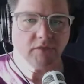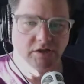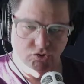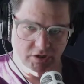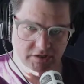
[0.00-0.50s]

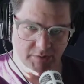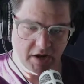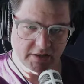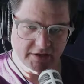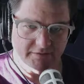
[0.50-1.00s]

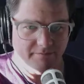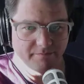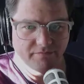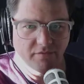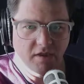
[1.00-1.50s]
Transpiling.
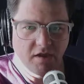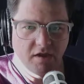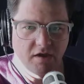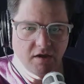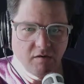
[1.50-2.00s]

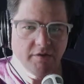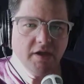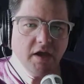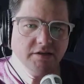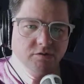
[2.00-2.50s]
When
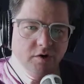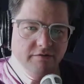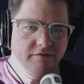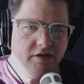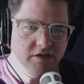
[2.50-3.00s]
the ES
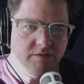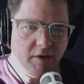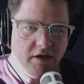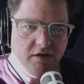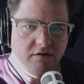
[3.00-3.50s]
2015
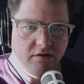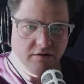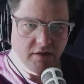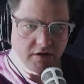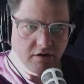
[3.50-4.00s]
spec,
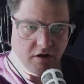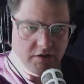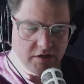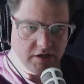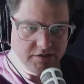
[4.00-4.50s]
then
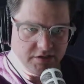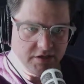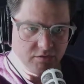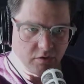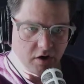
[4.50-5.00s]
called
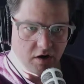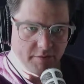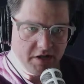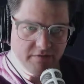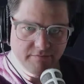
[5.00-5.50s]
ES6 or
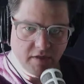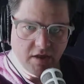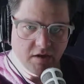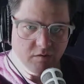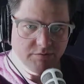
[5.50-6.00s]
Harmony,
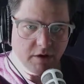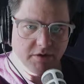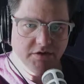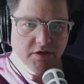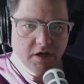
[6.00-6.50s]
was
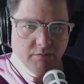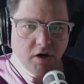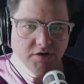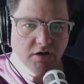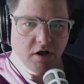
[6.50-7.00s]
published, a
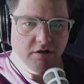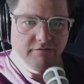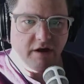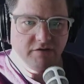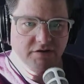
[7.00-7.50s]
project called
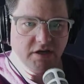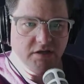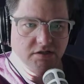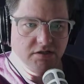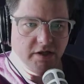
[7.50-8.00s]

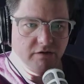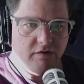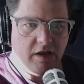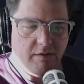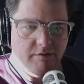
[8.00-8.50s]
5-6, later
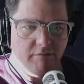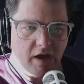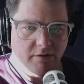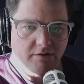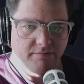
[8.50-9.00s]
renamed
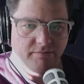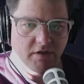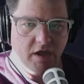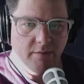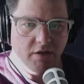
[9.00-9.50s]
Babel,
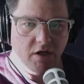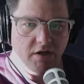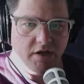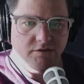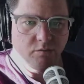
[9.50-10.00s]
came along
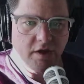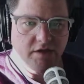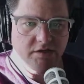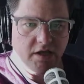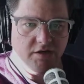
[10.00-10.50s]
as a way
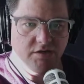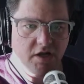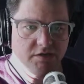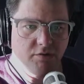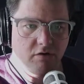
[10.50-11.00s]
to let
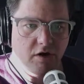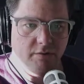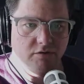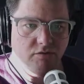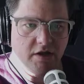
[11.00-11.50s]
JS
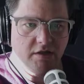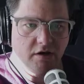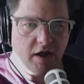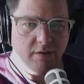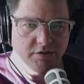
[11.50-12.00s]
programmers write their
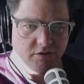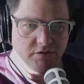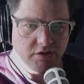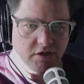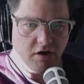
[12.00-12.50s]
apps
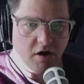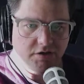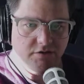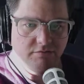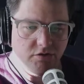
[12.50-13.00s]
using the
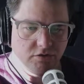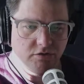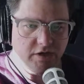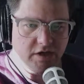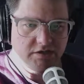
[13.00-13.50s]
awesome new
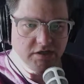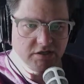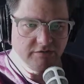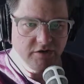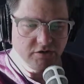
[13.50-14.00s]
ES6
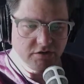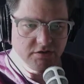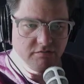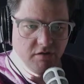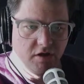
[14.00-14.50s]

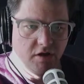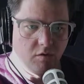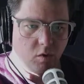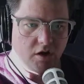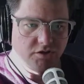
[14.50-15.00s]
features,
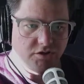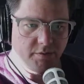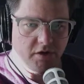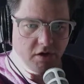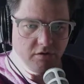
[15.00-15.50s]
while
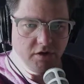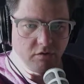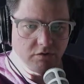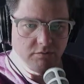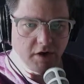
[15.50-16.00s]
shipping code that
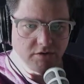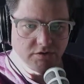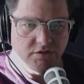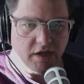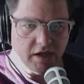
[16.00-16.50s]
older
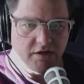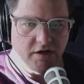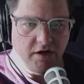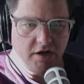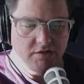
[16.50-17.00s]
browsers and
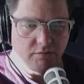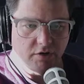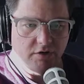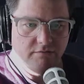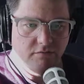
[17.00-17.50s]
Internet
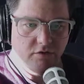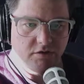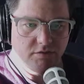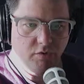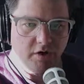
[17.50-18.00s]
Explorer could
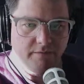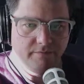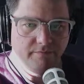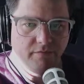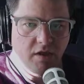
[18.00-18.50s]
support.
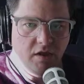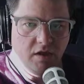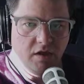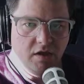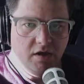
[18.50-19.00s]

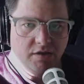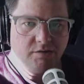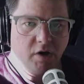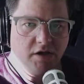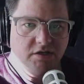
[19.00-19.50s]
This
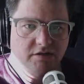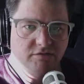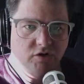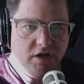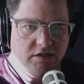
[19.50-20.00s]
process of
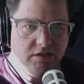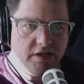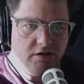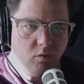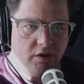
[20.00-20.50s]

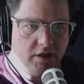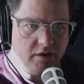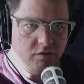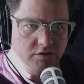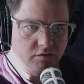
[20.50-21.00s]
translating one
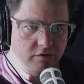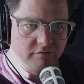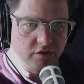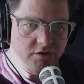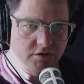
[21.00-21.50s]
language or
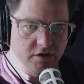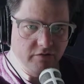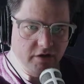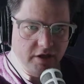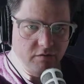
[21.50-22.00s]
version of a
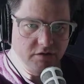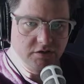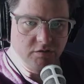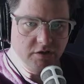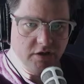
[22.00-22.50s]
language
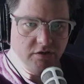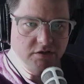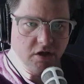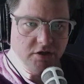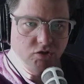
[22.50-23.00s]
to another is
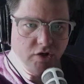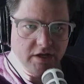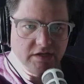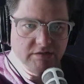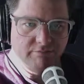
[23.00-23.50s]
called
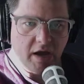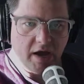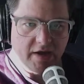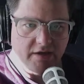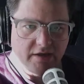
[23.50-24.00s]

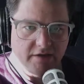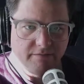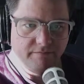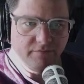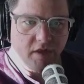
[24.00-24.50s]
transpiling,
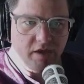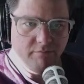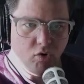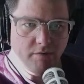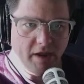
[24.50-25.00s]
a
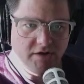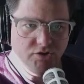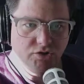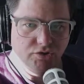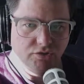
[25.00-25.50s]

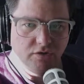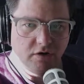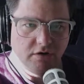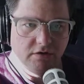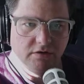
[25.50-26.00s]
portmanteau
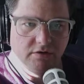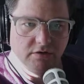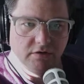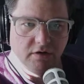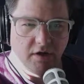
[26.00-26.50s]

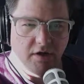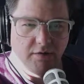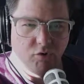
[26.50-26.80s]
of